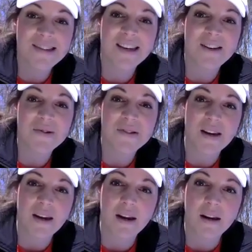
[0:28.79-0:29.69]
that you
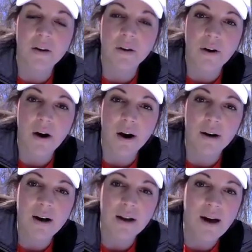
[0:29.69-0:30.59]
see in your
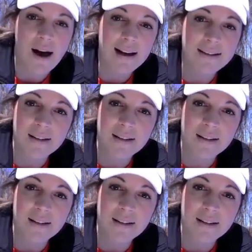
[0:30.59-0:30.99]
yard a lot,